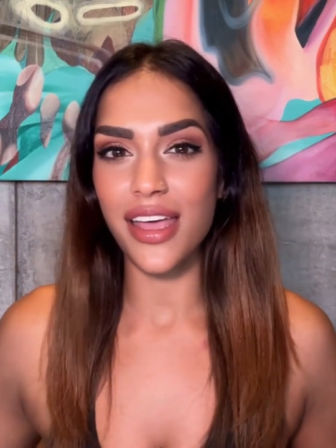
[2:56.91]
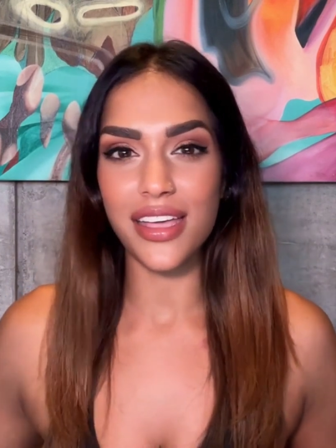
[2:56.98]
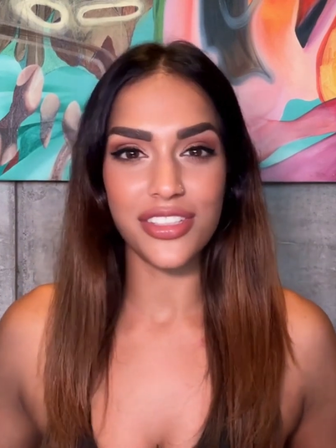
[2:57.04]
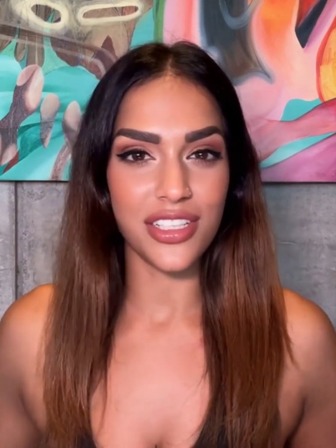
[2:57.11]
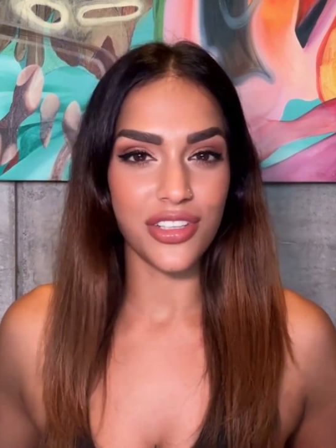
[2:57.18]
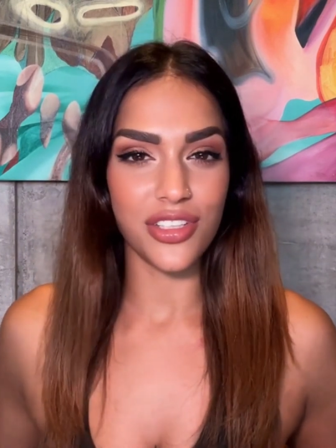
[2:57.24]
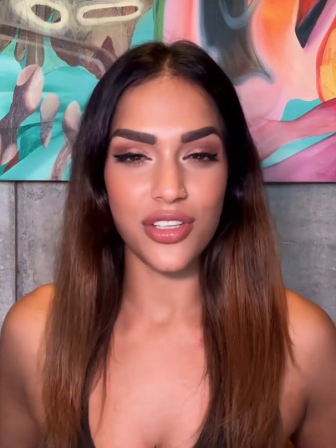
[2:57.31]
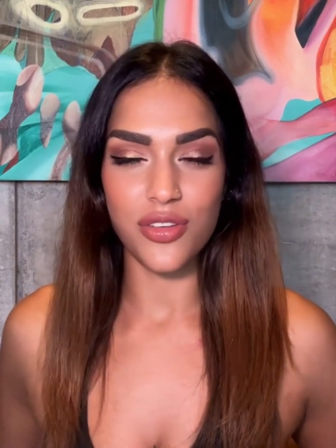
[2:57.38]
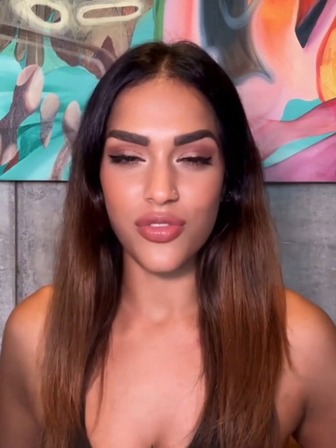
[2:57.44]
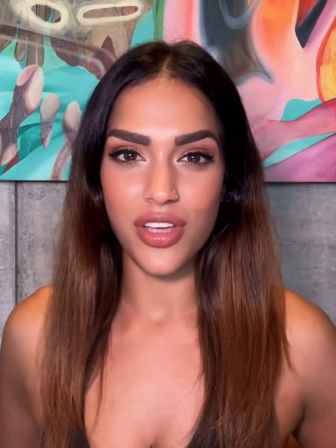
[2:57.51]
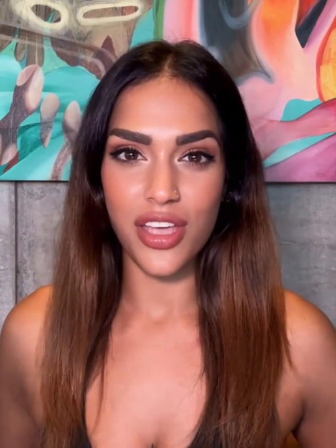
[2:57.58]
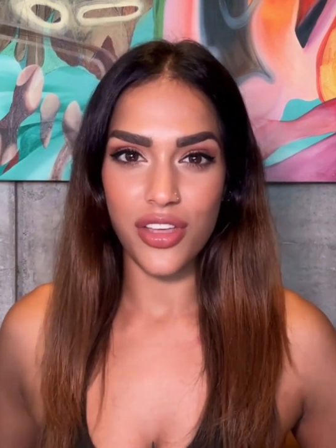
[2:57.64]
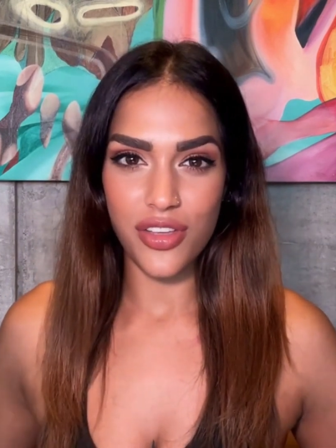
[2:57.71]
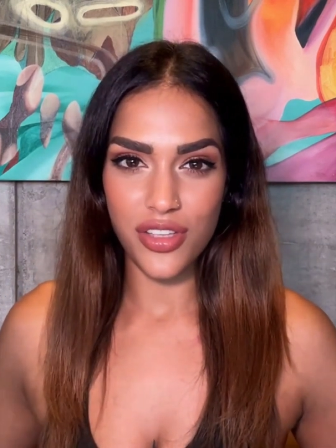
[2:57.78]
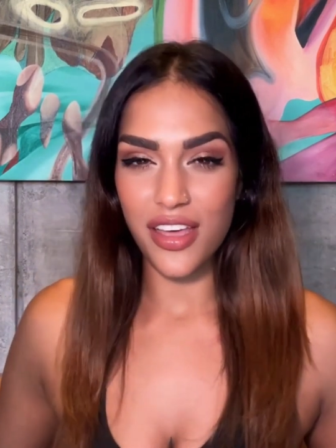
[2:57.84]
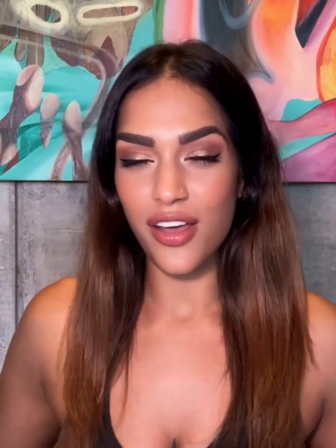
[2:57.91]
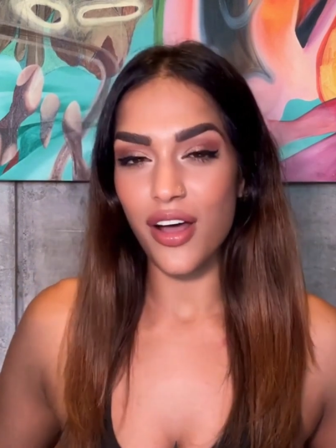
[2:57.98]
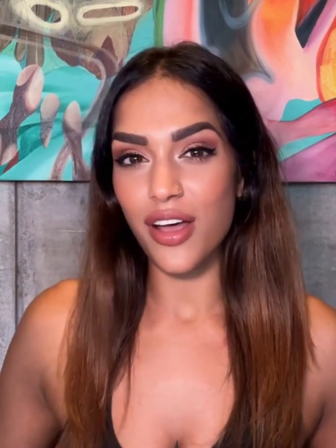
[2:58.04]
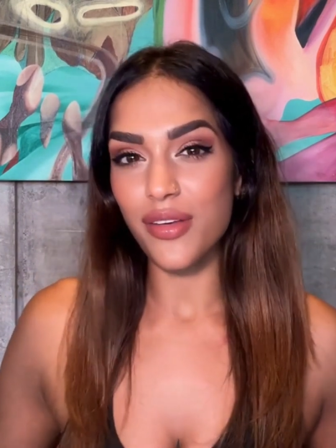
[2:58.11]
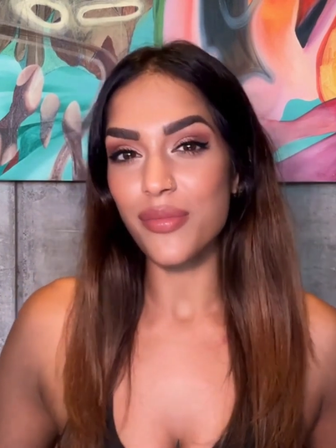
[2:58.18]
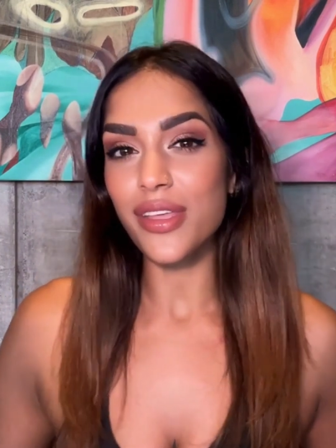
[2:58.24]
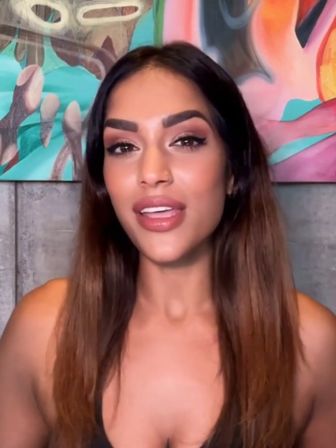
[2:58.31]
it's that the creator
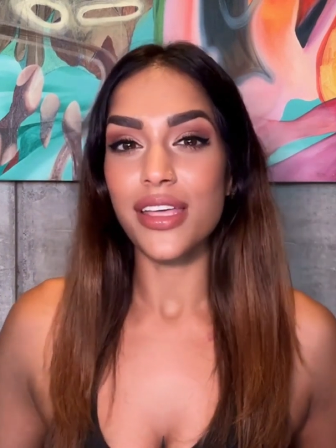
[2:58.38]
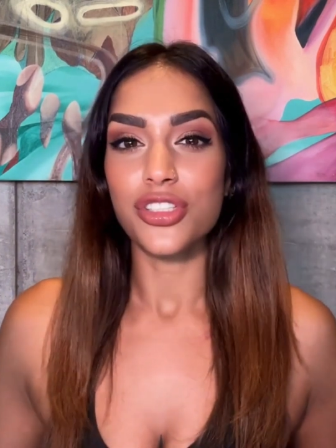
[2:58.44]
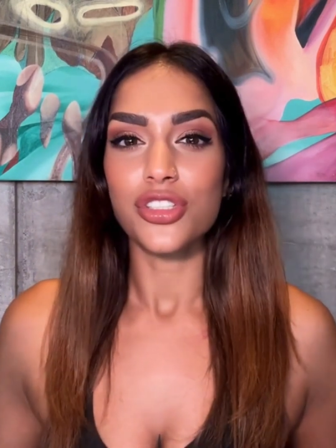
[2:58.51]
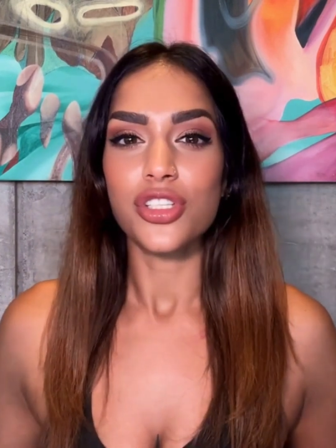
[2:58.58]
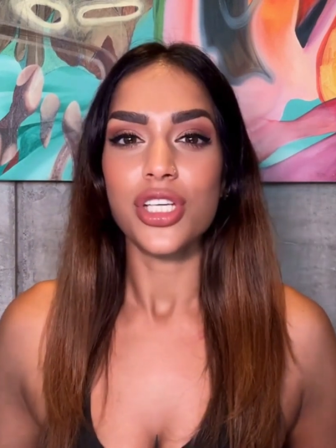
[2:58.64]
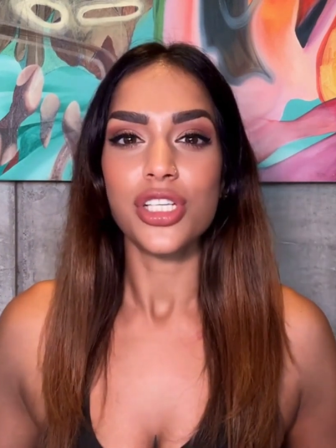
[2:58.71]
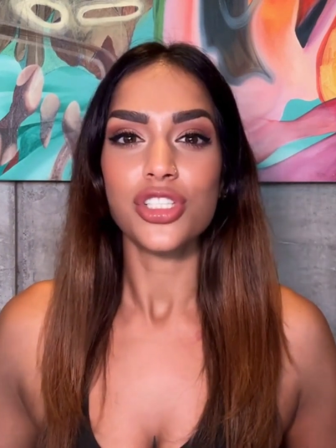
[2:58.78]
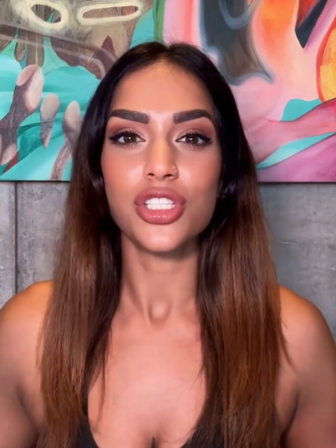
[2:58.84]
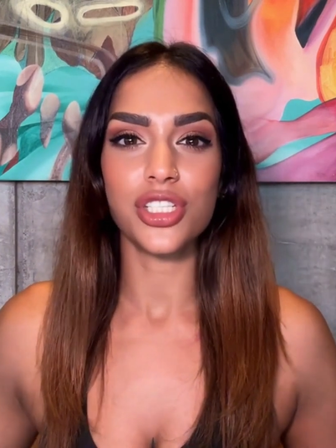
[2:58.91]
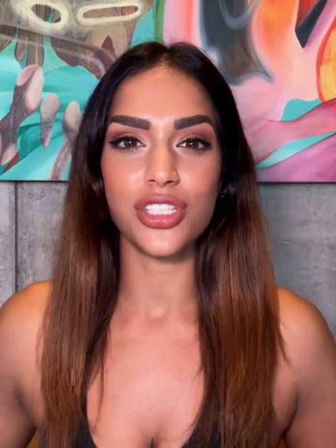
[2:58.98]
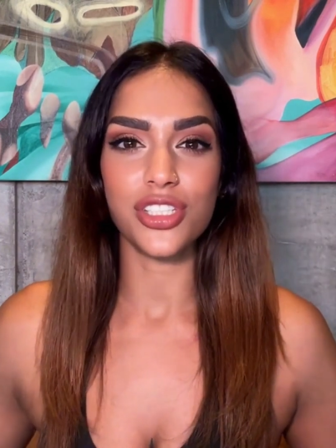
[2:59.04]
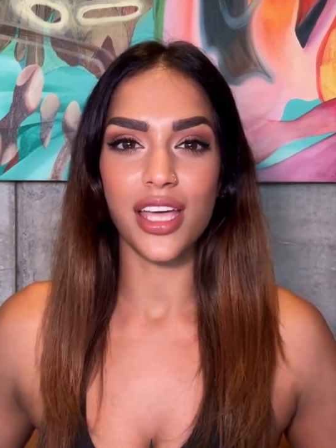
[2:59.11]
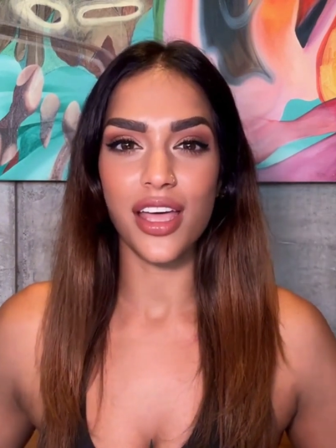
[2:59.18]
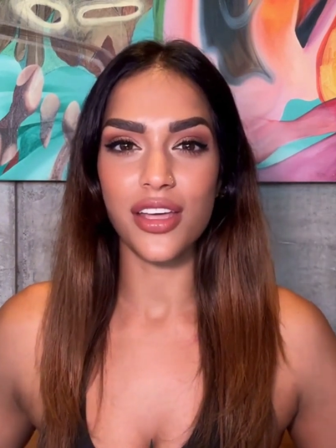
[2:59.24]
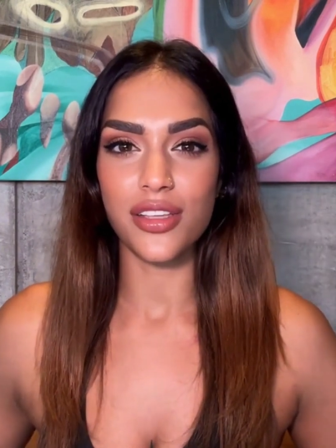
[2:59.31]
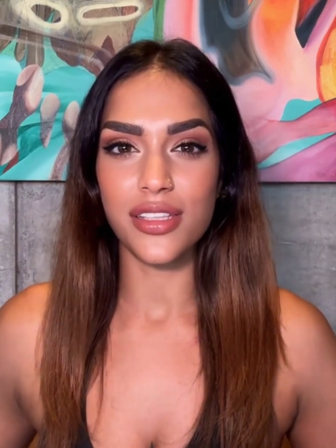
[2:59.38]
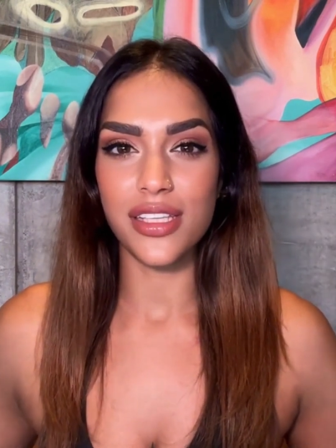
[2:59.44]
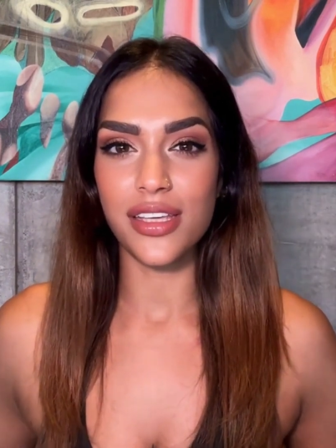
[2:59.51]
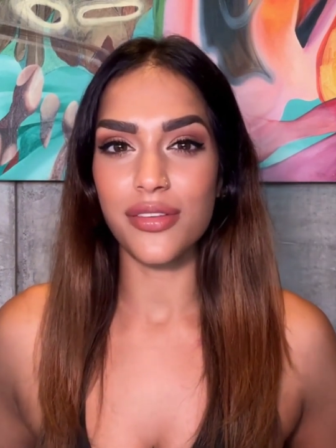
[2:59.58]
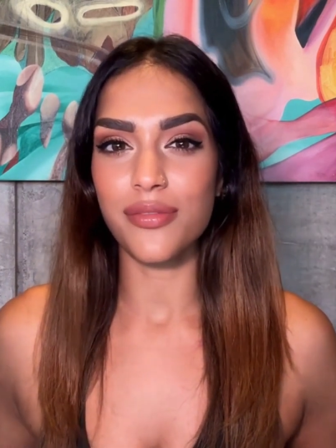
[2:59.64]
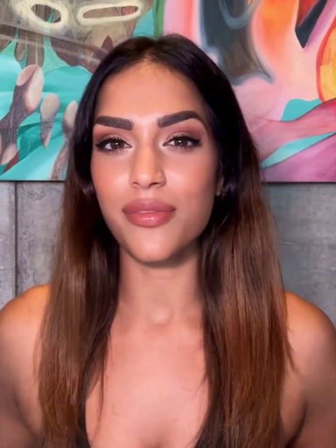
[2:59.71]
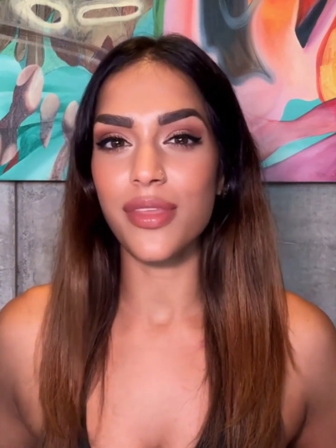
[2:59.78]
economy is changing
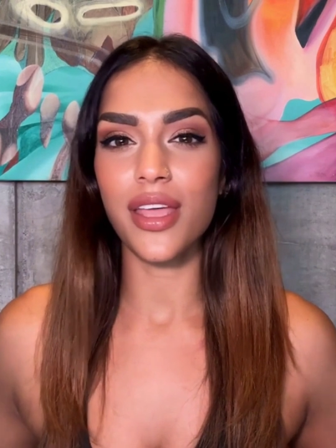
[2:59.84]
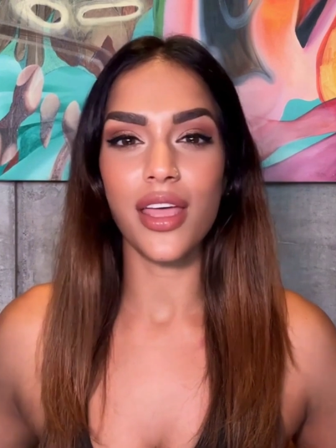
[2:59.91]
entirely.